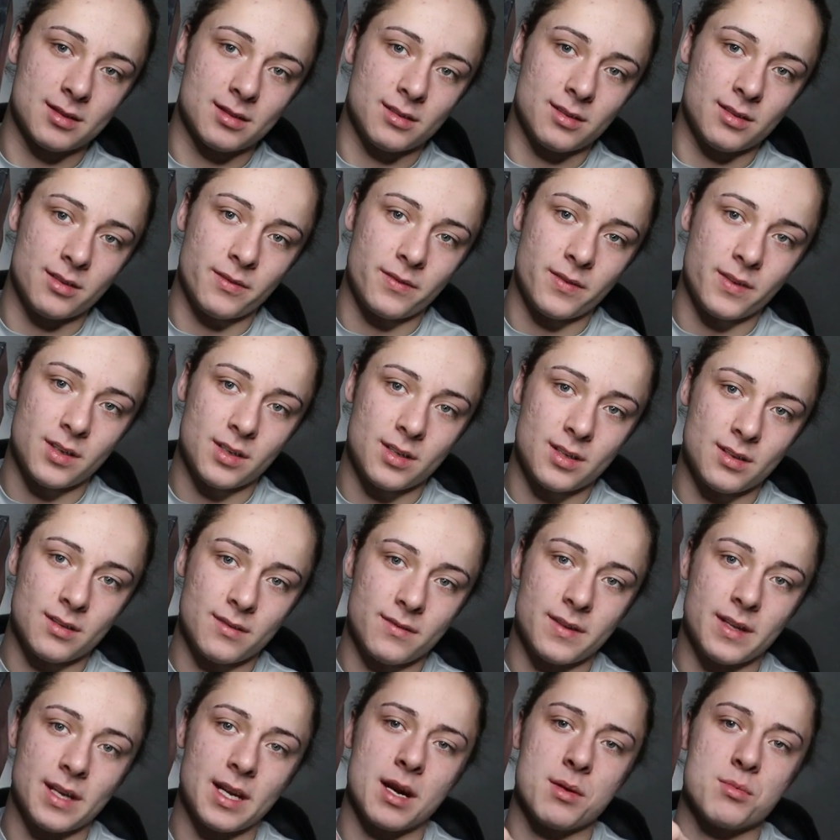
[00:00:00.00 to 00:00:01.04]
I don't know if, you,
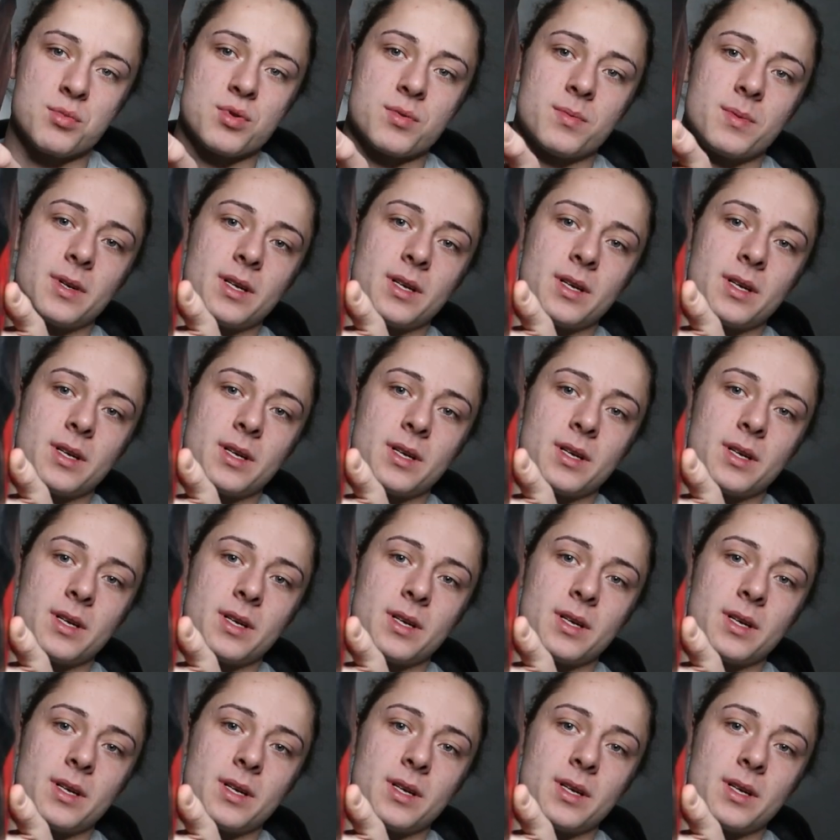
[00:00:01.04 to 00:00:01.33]
if the camera's